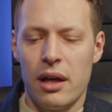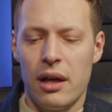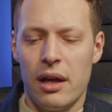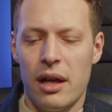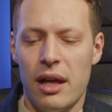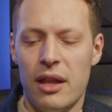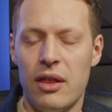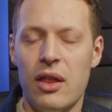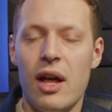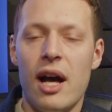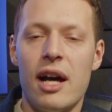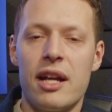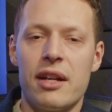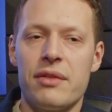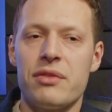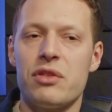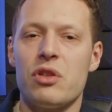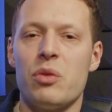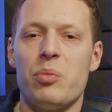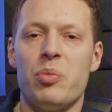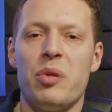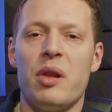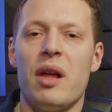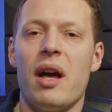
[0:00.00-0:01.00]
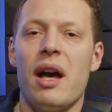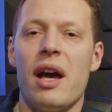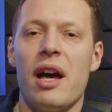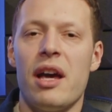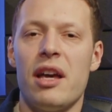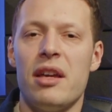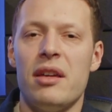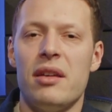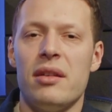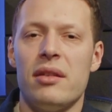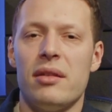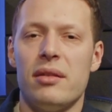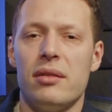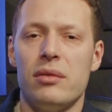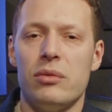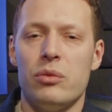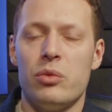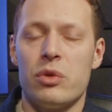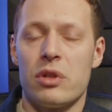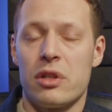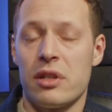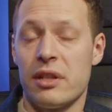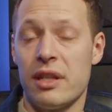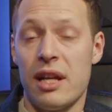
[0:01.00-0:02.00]
a lot of supply
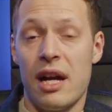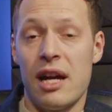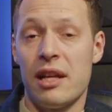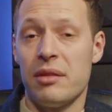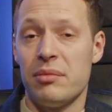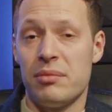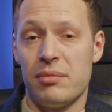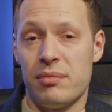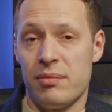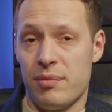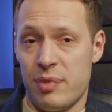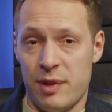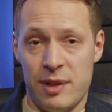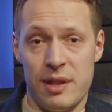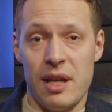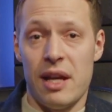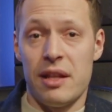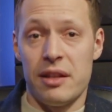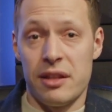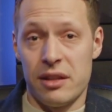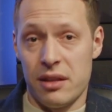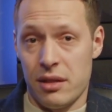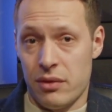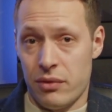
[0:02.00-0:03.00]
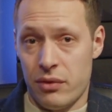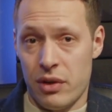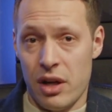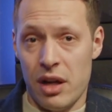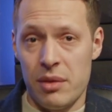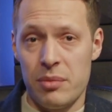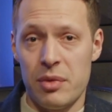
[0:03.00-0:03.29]
were not selling, right?